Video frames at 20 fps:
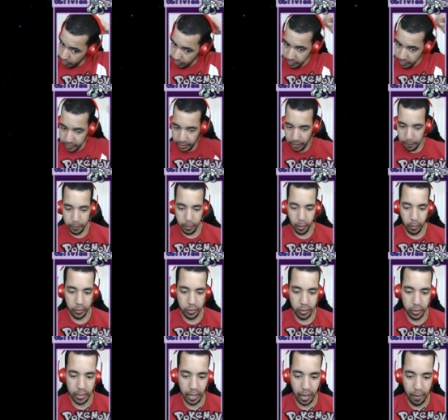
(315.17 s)
This Hypno
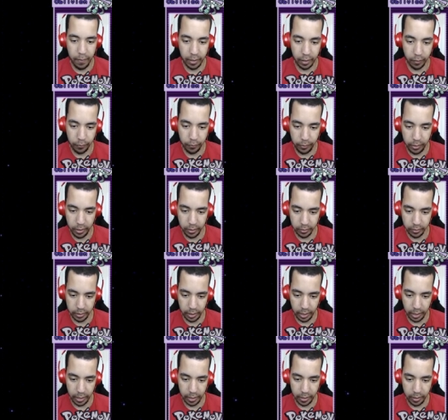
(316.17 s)
is just having a field
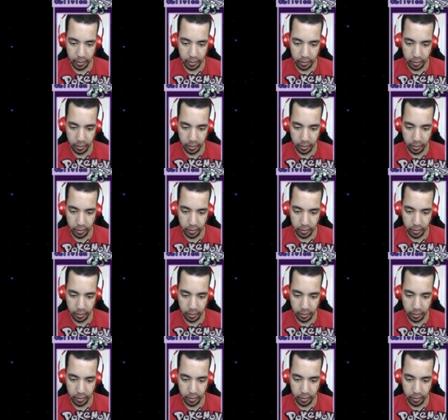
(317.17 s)
day.